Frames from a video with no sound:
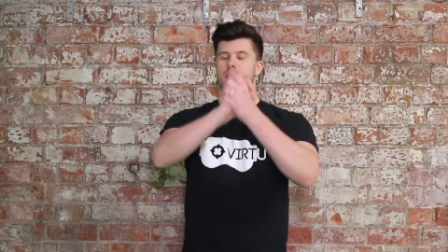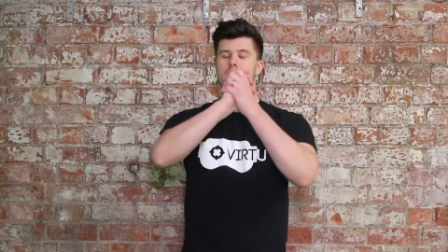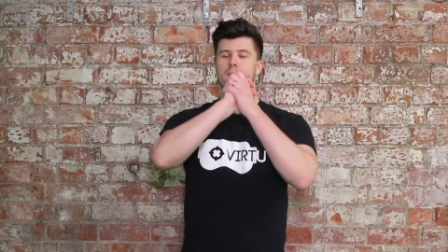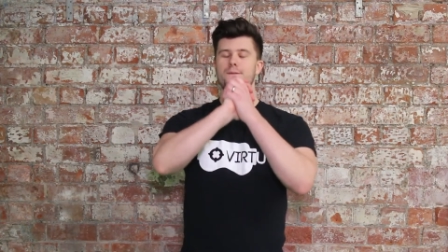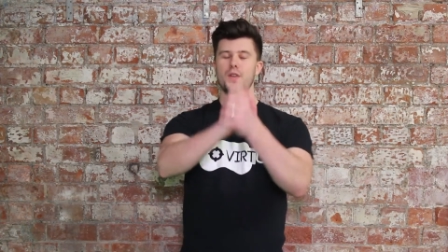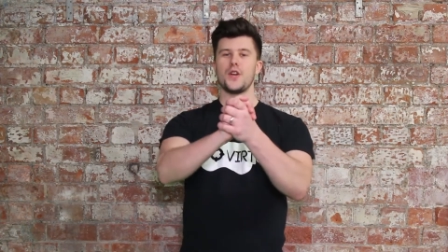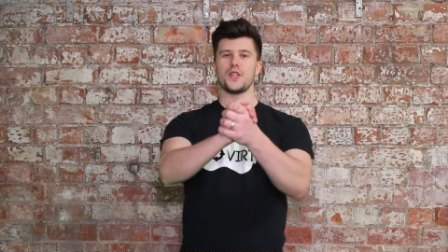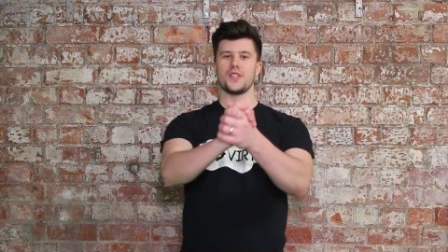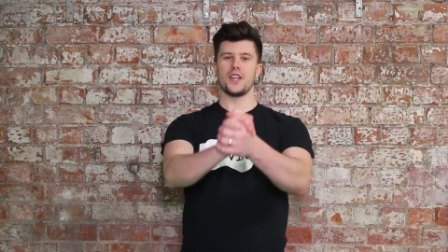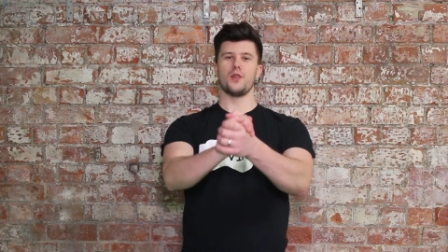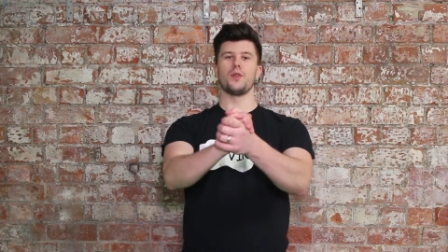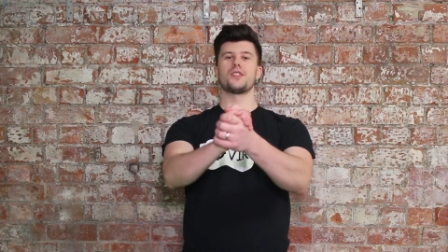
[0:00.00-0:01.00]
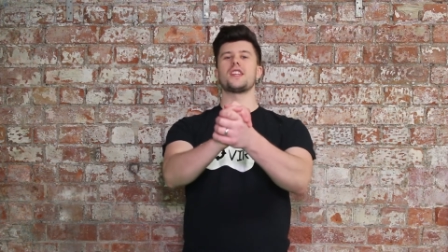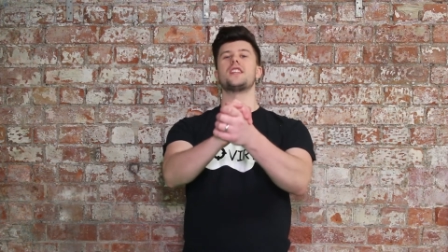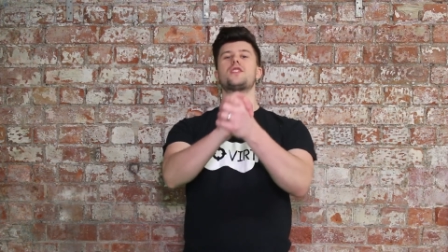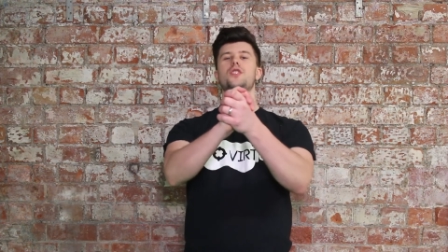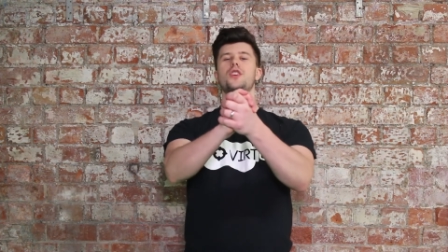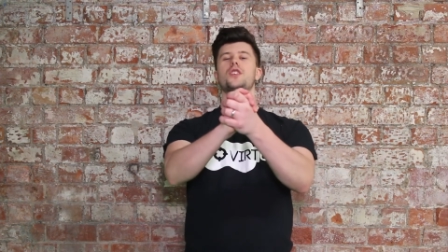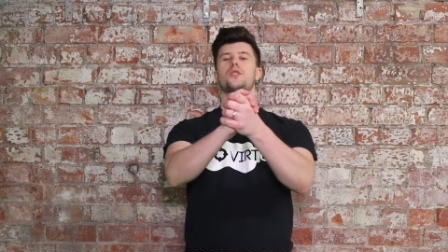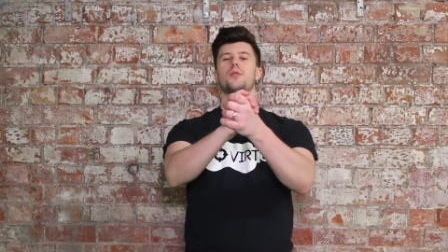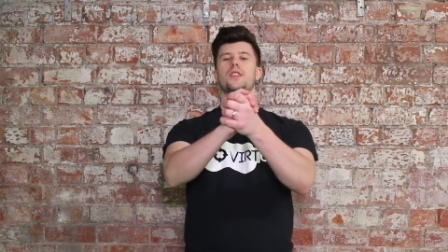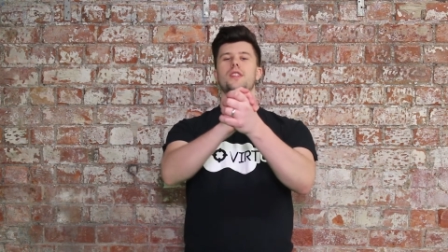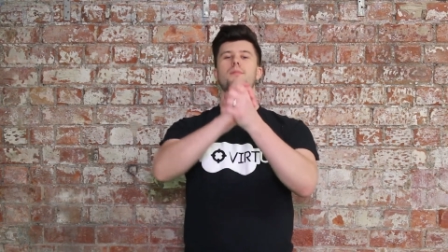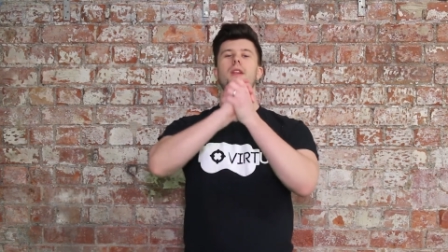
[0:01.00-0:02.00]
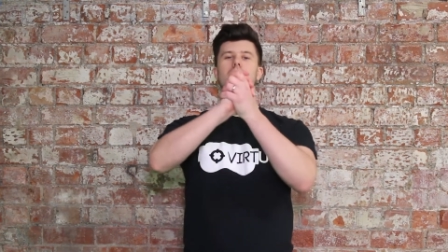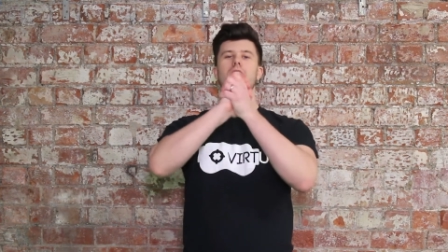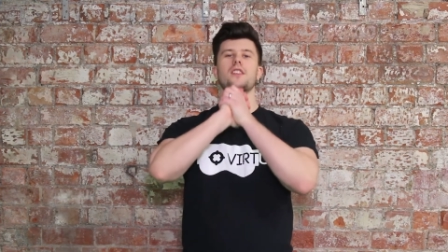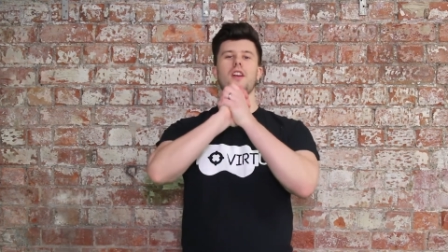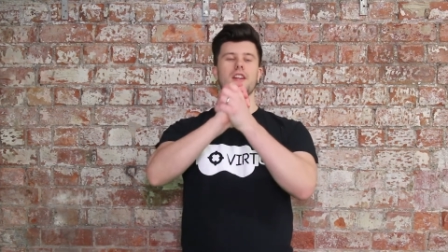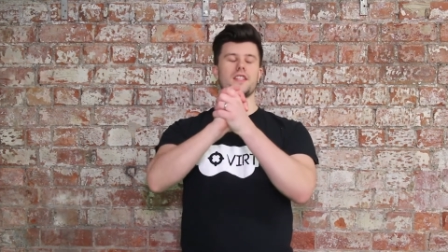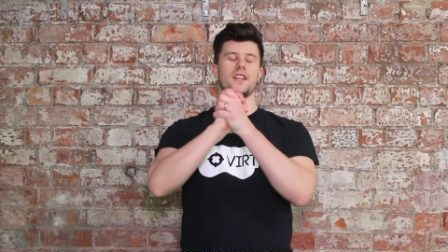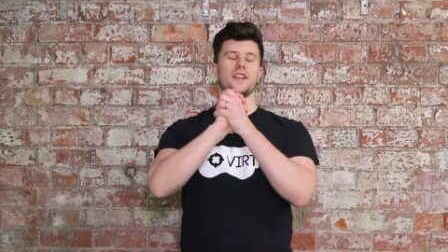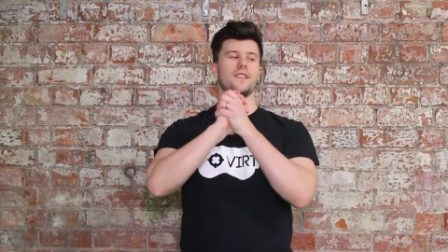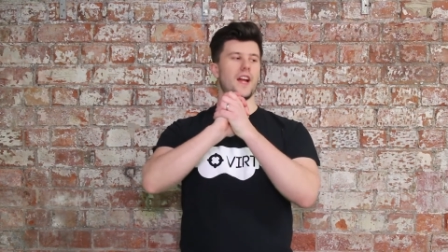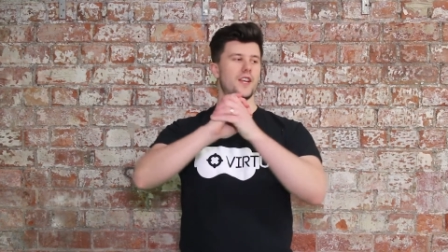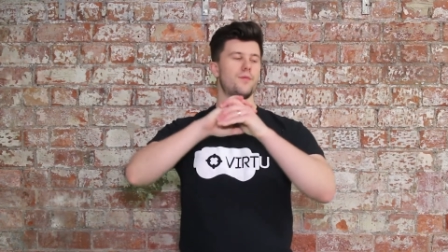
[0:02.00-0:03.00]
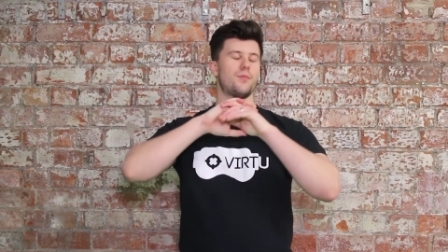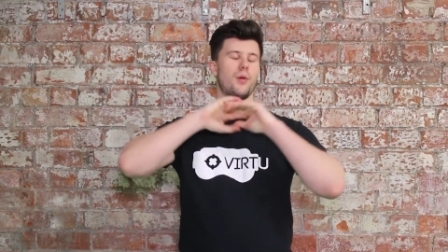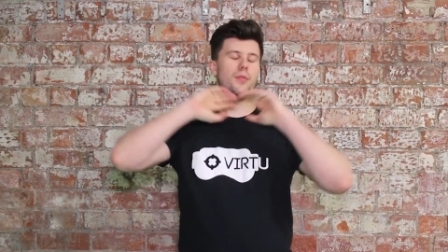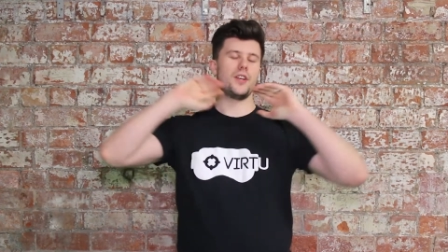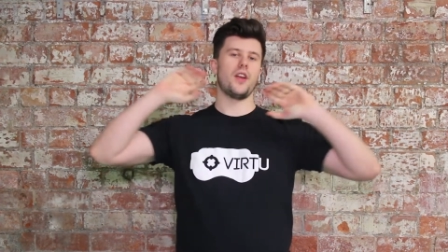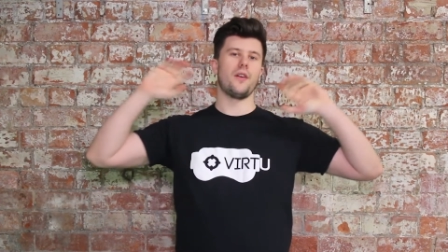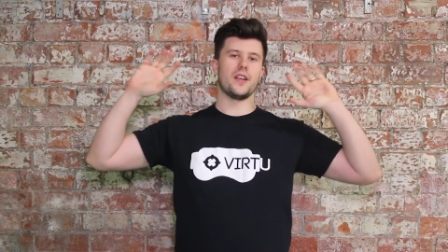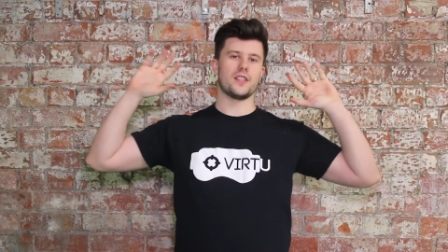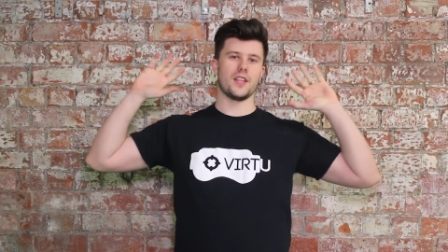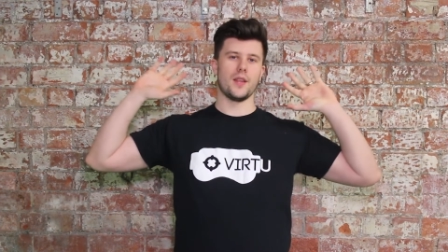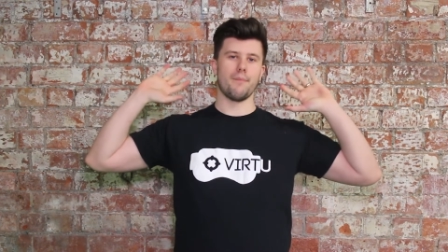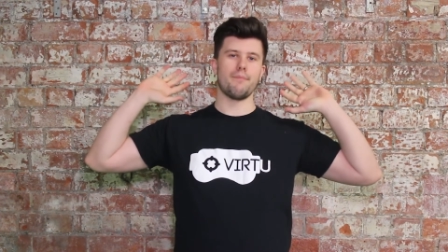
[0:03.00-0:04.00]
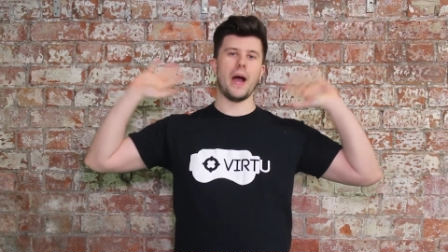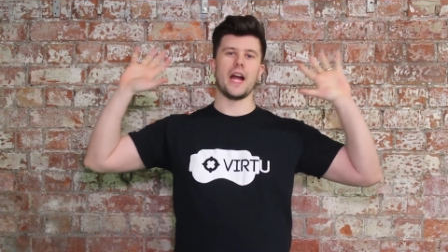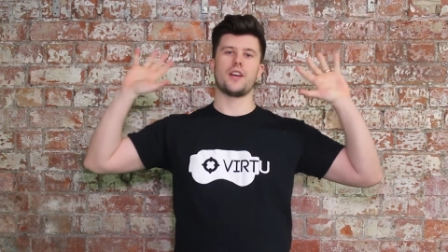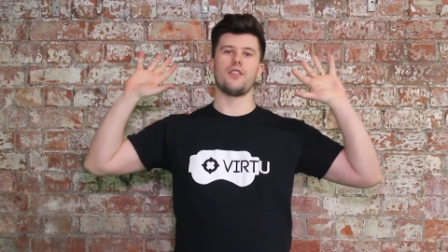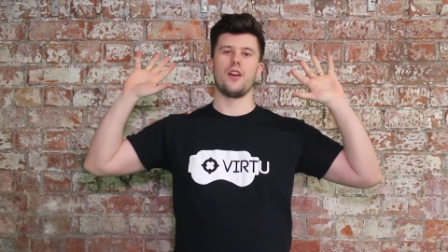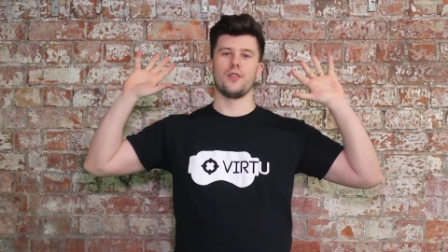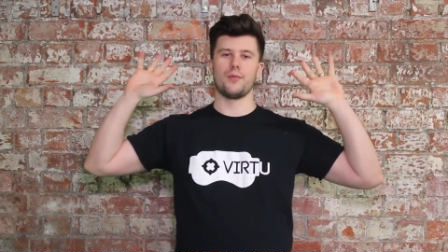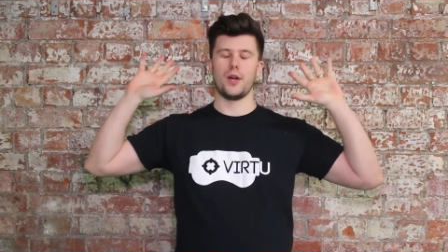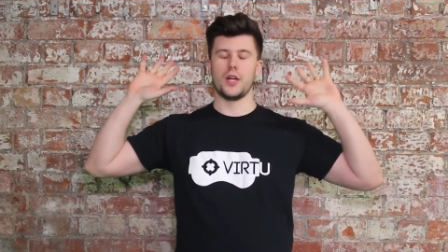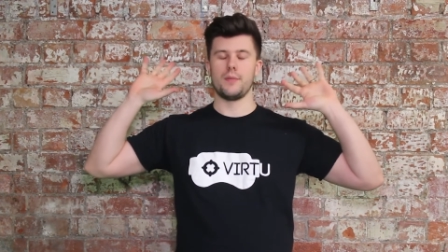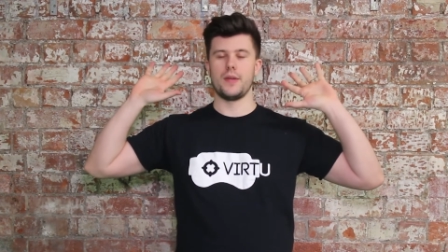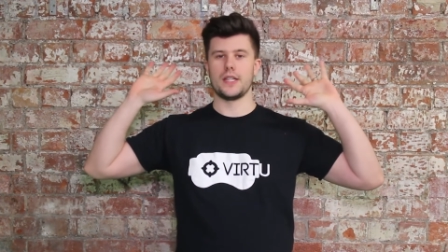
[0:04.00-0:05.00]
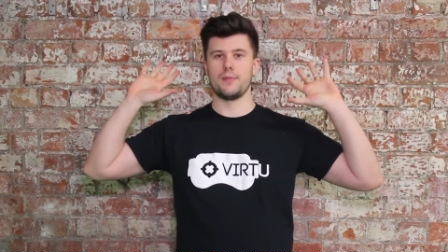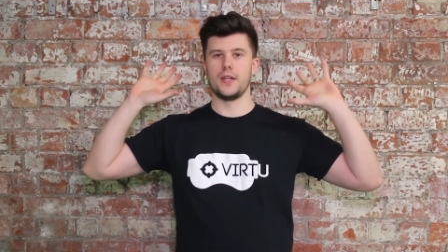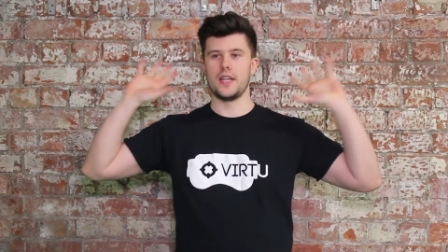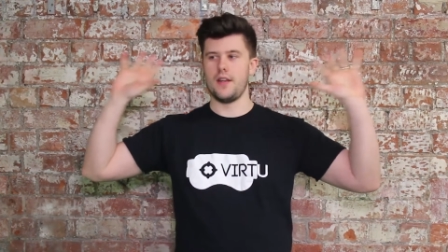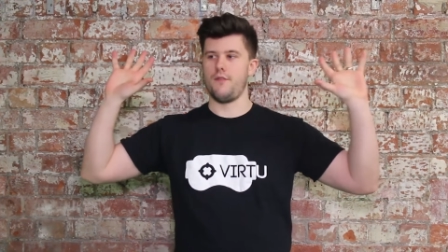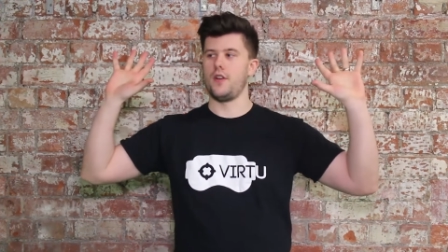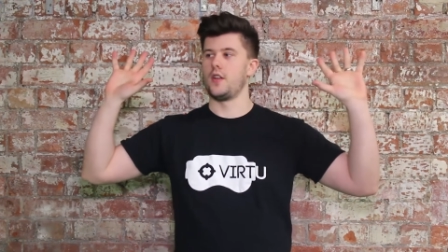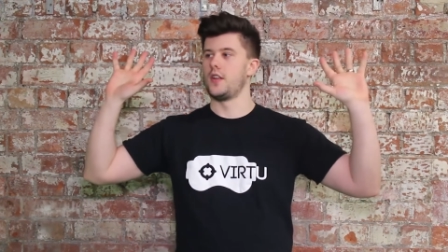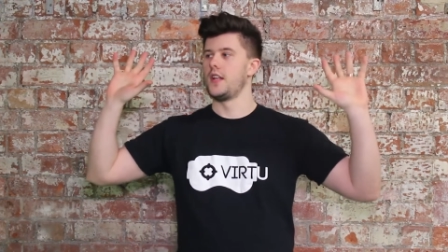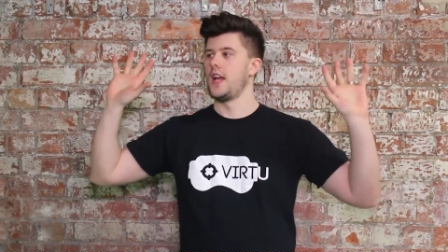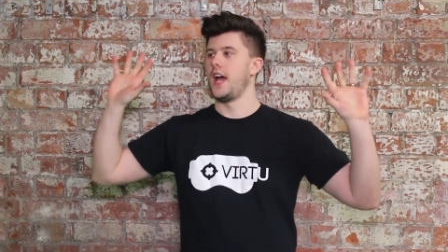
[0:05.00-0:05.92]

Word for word: The first thing I want to introduce, which is a bit exciting, and you've probably noticed that the background behind me is a bit different,